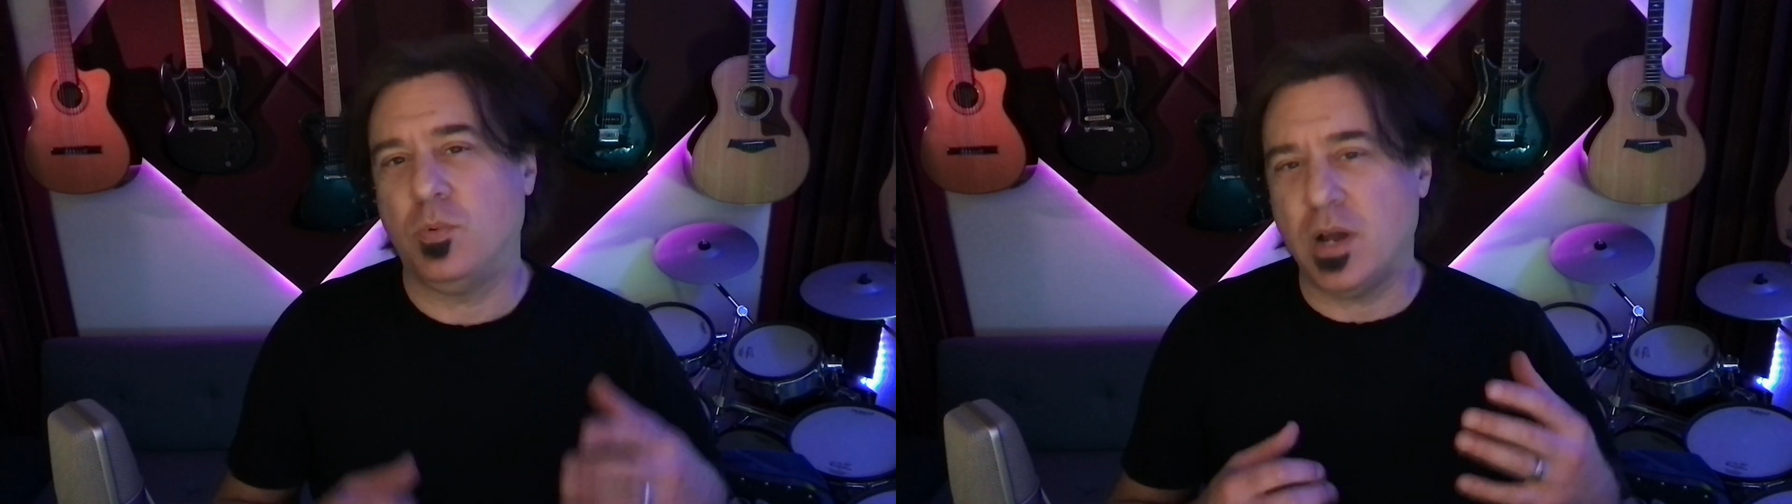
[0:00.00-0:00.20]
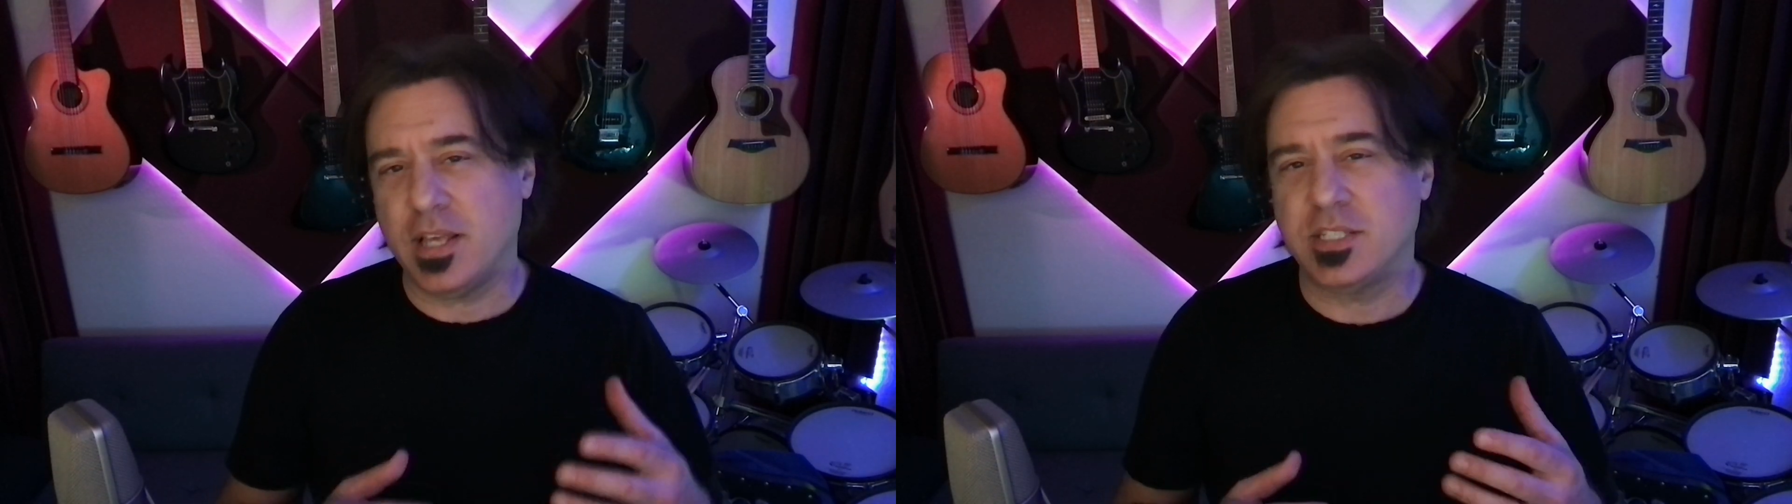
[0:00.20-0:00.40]

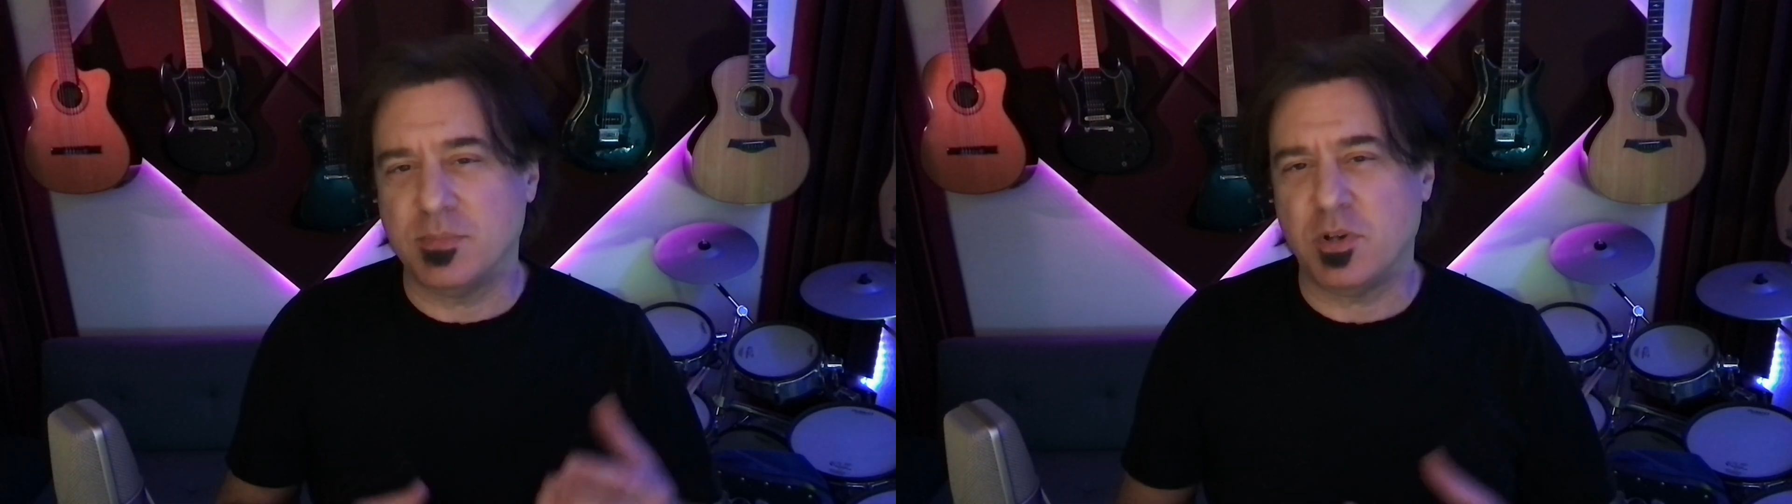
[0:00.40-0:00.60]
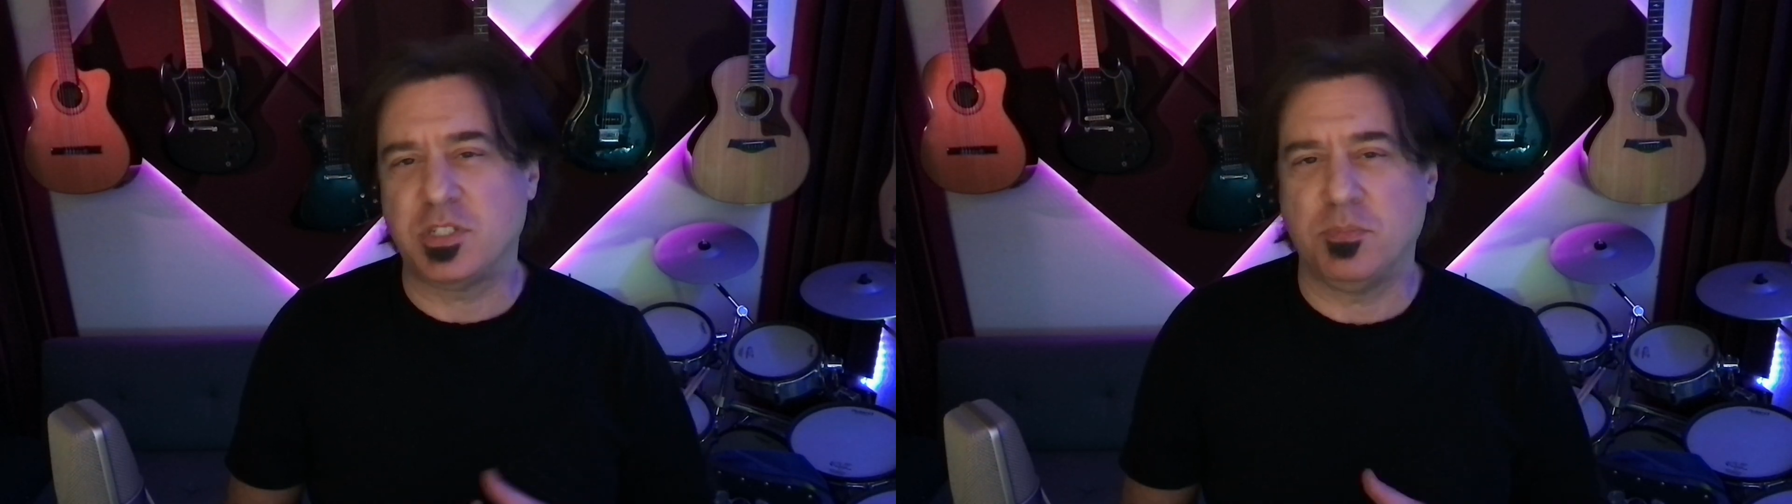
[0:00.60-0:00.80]
what is the
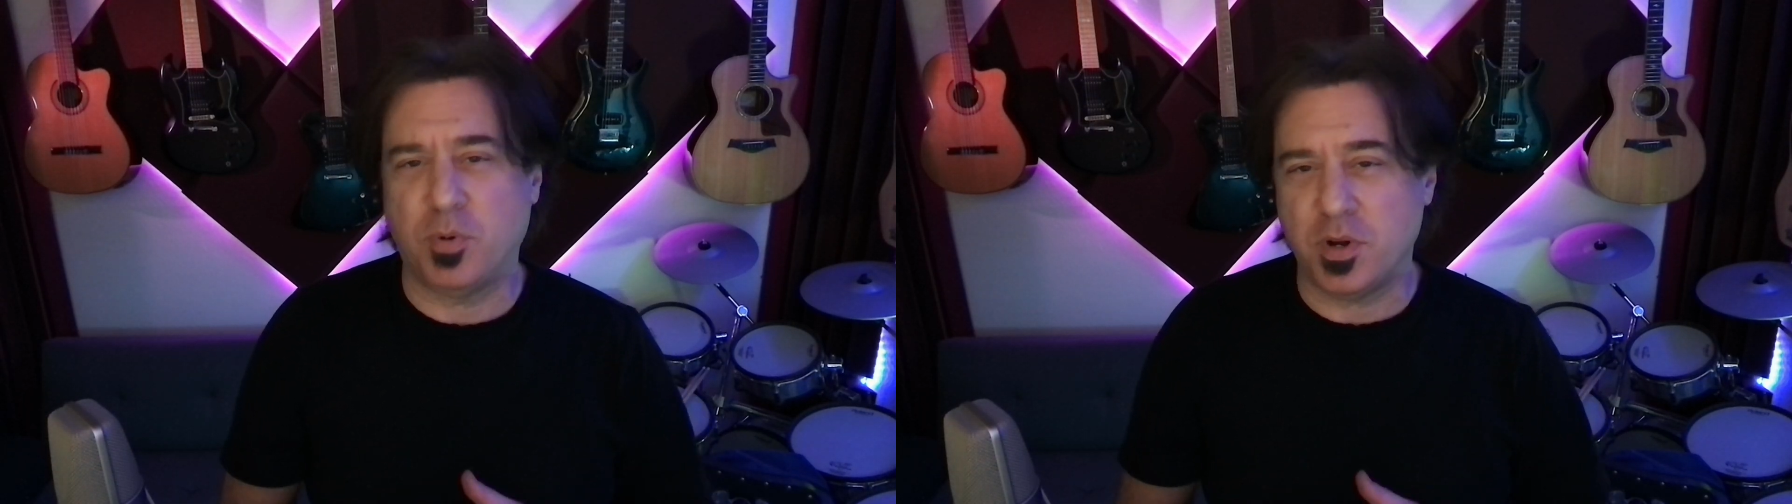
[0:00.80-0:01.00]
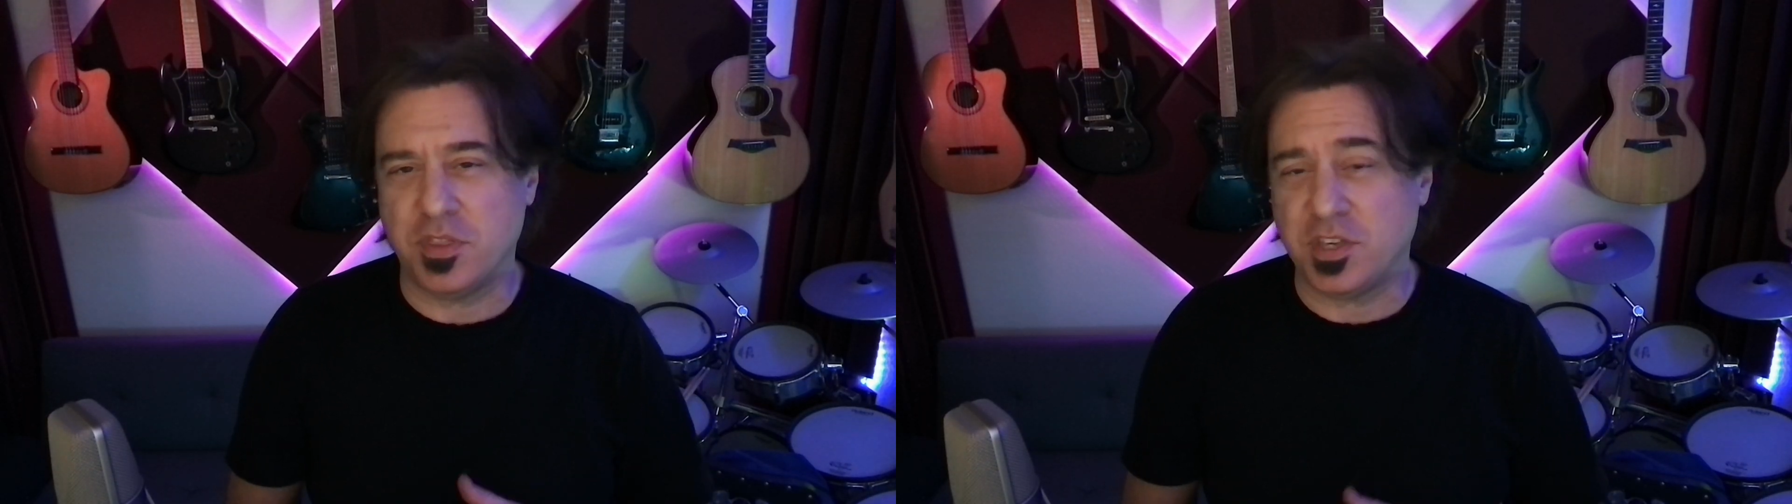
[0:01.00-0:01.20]
most
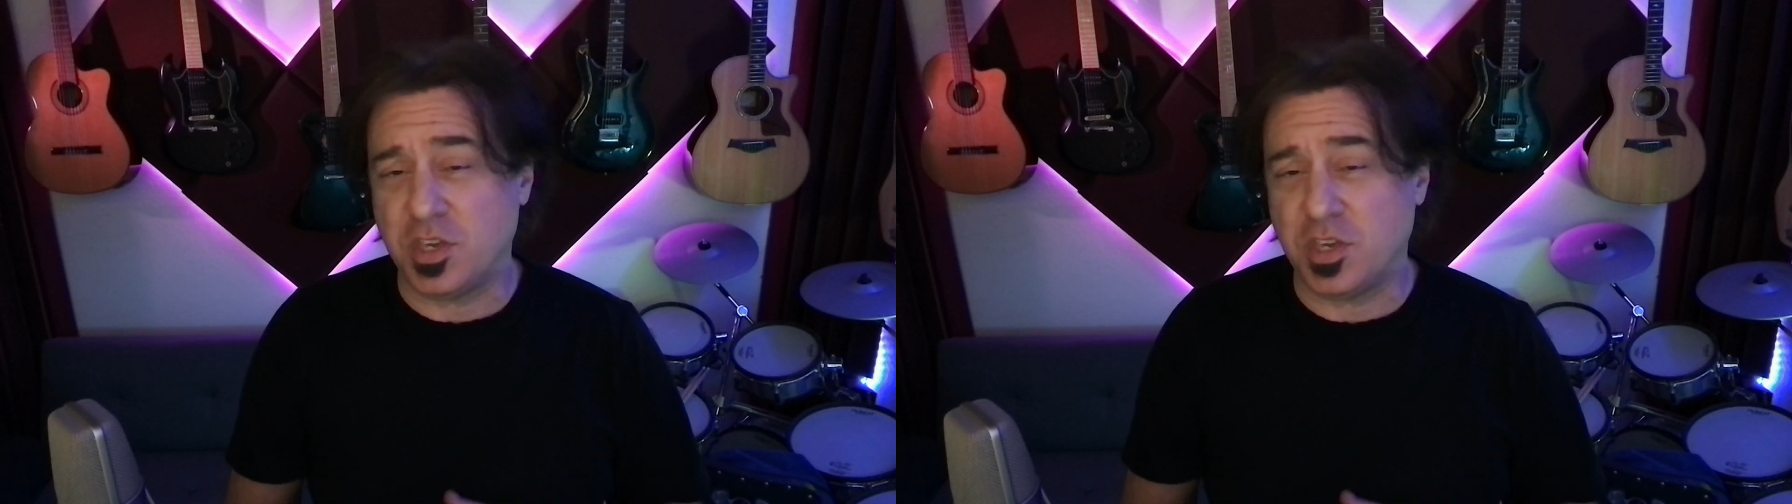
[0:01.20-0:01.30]
important thing